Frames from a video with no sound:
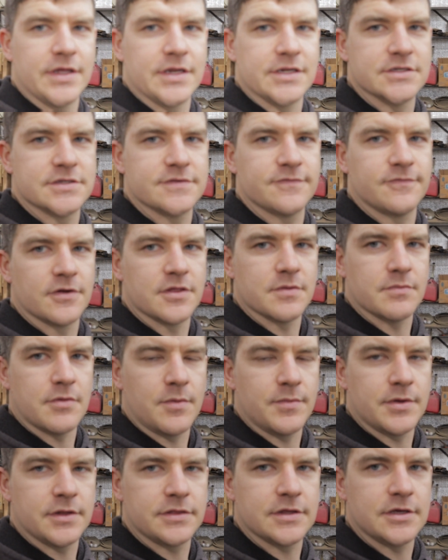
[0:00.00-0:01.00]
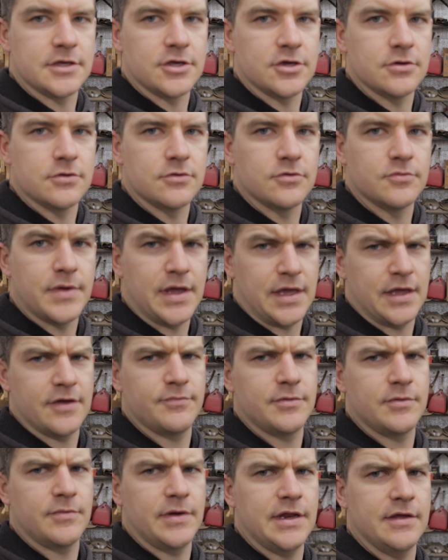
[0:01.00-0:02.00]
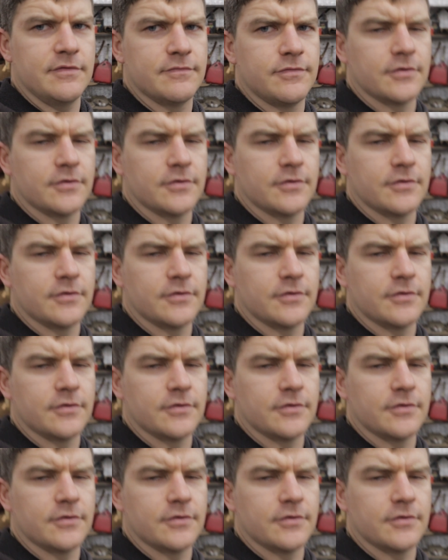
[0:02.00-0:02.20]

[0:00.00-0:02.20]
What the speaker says: it is for the moment that you may have been waiting